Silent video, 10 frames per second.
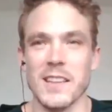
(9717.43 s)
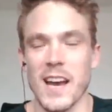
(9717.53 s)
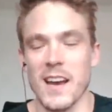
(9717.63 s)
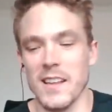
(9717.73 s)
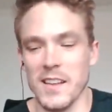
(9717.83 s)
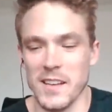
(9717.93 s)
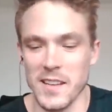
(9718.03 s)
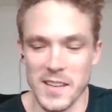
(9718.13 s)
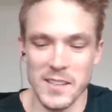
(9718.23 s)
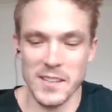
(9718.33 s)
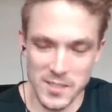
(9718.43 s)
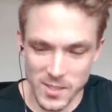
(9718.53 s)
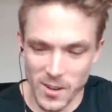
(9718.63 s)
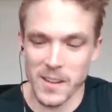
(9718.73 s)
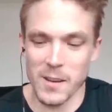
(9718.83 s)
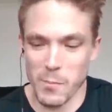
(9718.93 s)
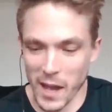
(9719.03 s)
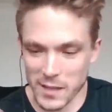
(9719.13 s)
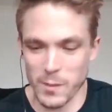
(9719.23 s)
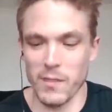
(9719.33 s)
now he it's starting to come
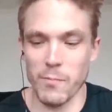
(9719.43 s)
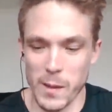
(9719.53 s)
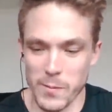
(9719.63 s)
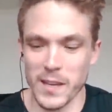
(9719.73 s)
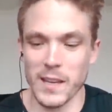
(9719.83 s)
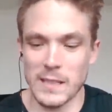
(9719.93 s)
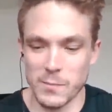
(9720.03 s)
back to me. If maybe I get